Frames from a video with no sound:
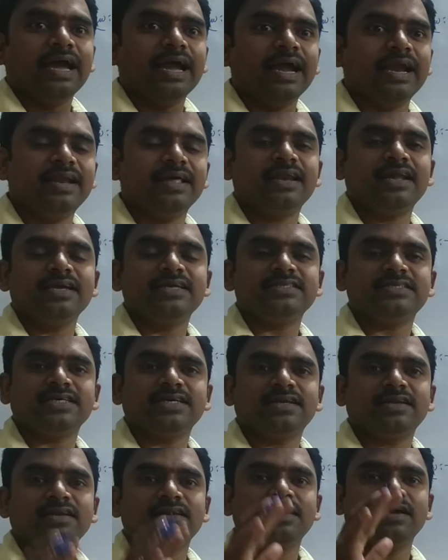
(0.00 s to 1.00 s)

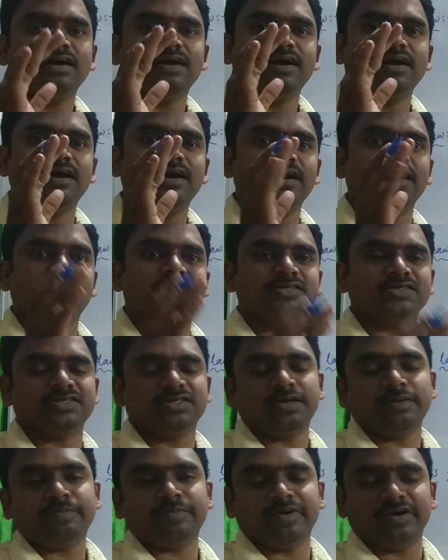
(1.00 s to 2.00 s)
analyzer and also
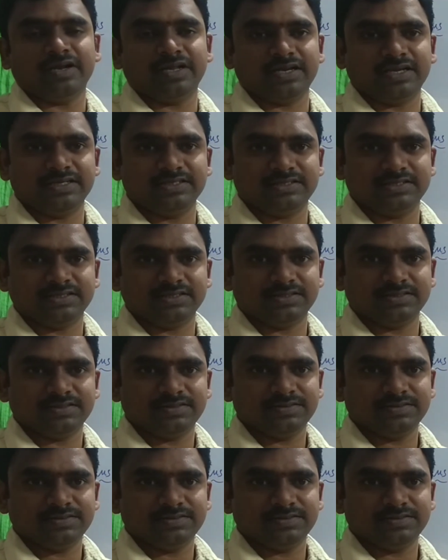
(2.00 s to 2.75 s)
the polarizer.